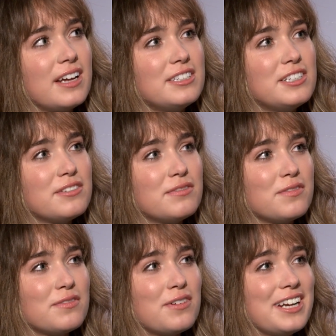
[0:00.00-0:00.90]
I just
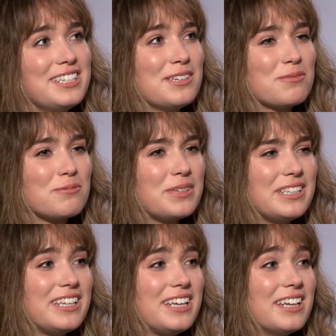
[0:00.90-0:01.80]
find it
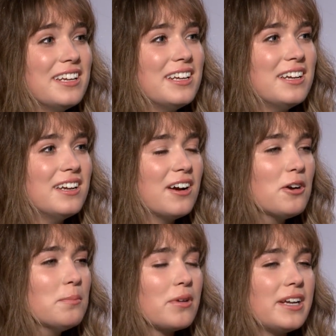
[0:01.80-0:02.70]
really
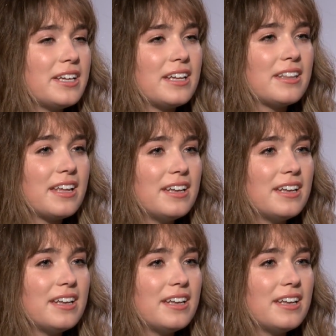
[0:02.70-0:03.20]
heartbreaking